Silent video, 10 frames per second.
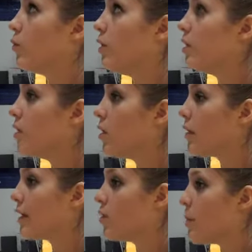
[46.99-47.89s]
We know
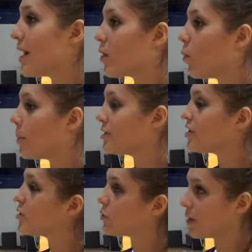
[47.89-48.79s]
that no matter what
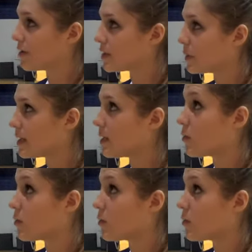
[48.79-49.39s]
position we're in this weekend,